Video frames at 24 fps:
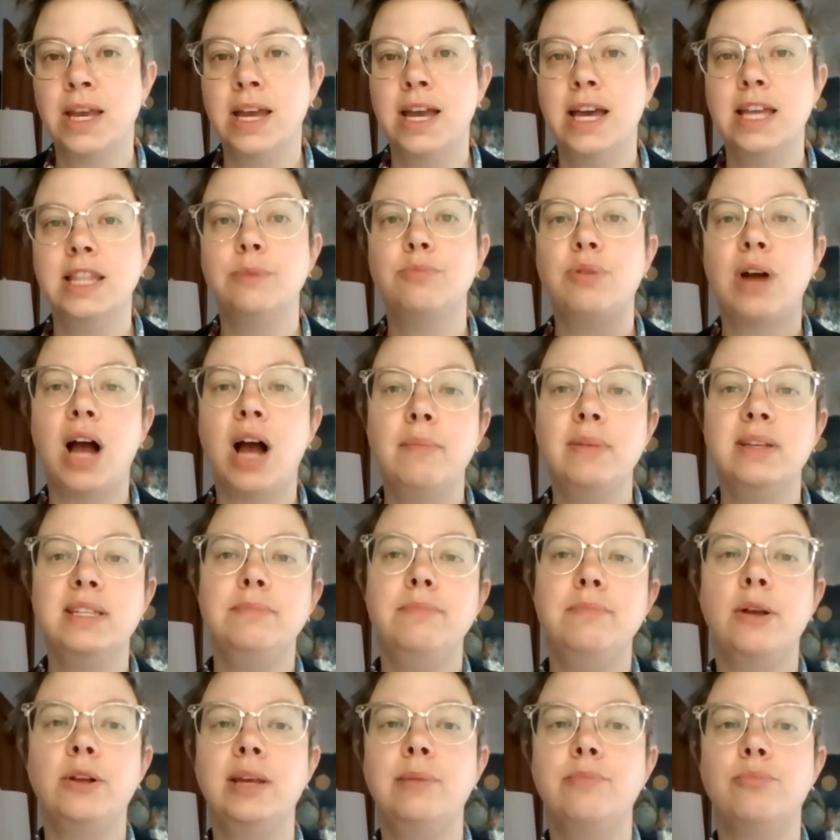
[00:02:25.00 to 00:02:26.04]
The promise
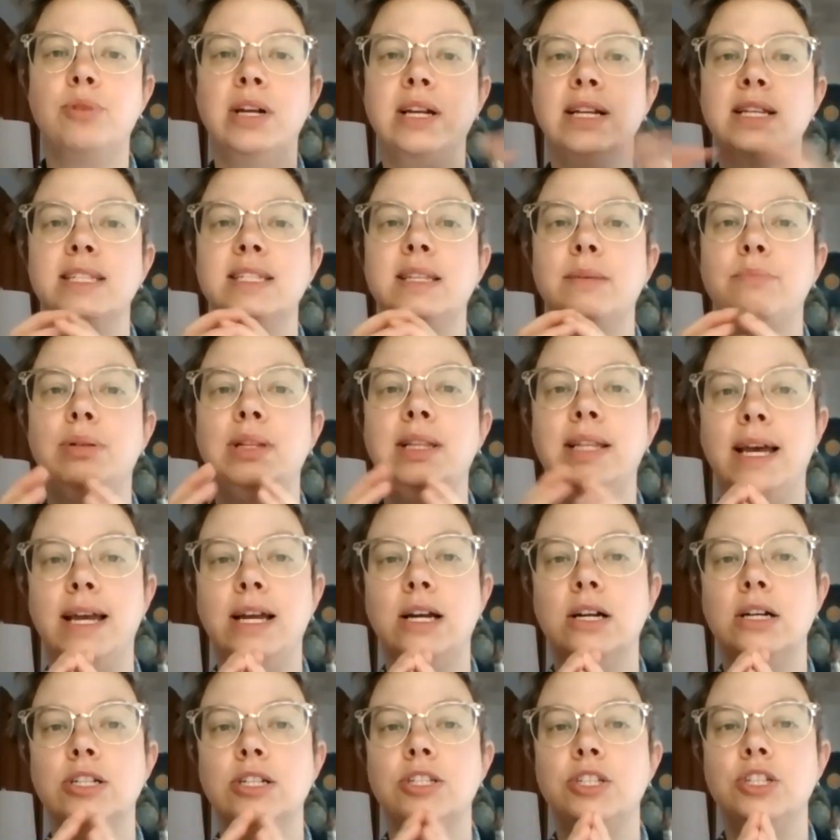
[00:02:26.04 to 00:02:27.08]
merely brings the
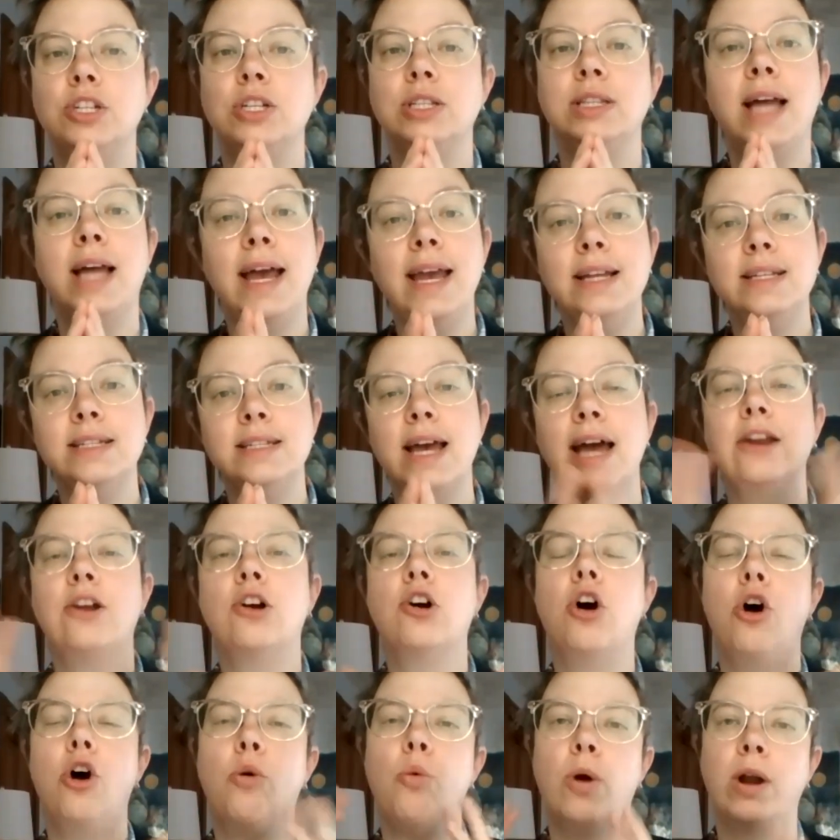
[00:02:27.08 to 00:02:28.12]
players to light and
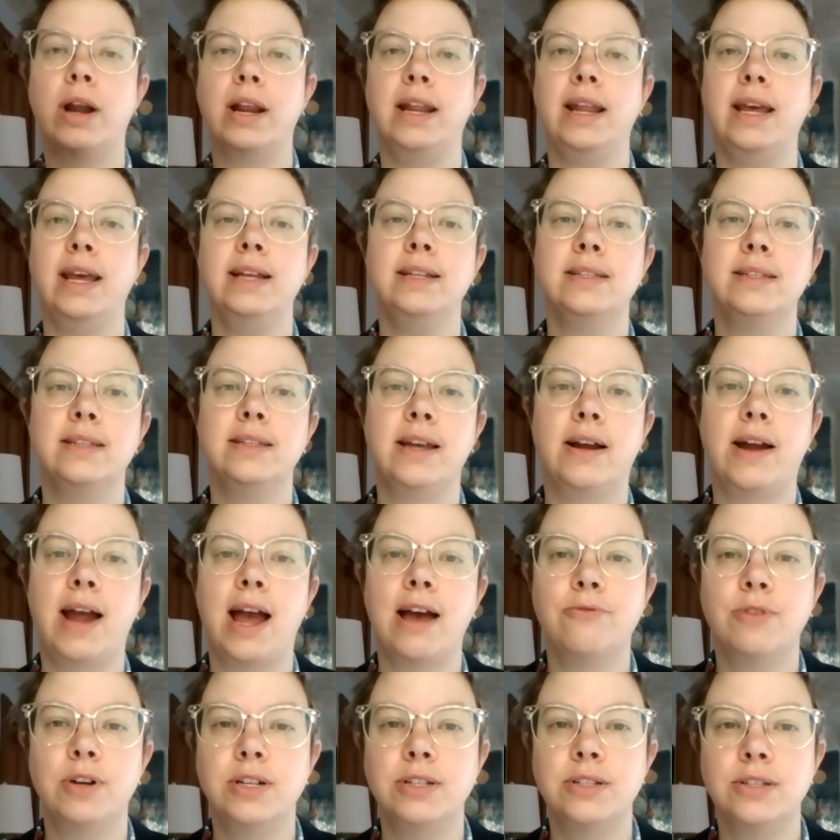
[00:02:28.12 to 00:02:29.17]
coordinates their
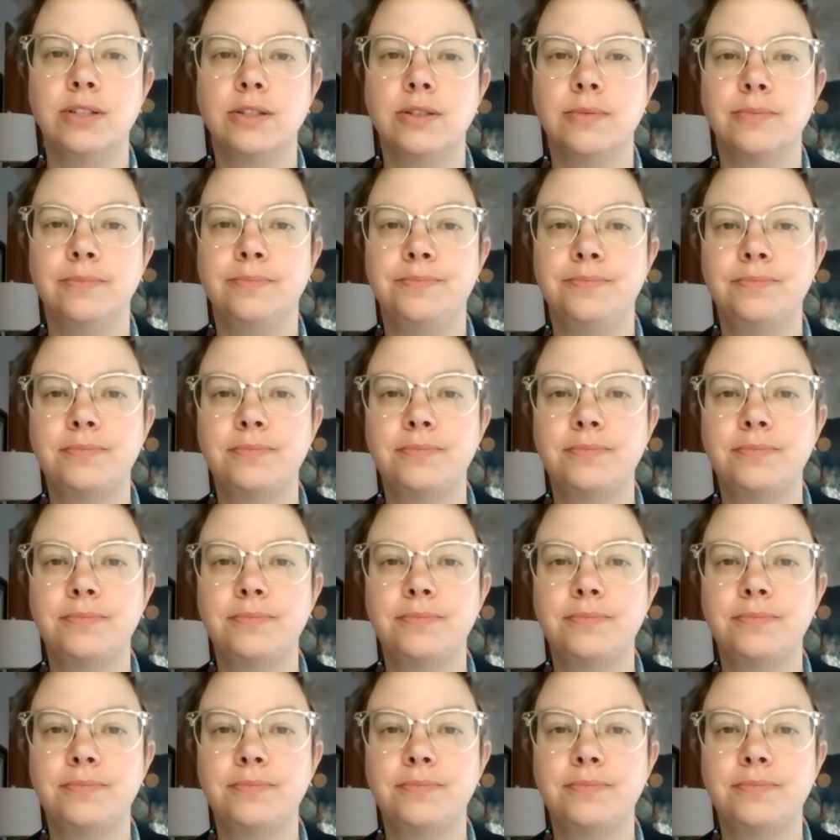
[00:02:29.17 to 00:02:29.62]
efforts.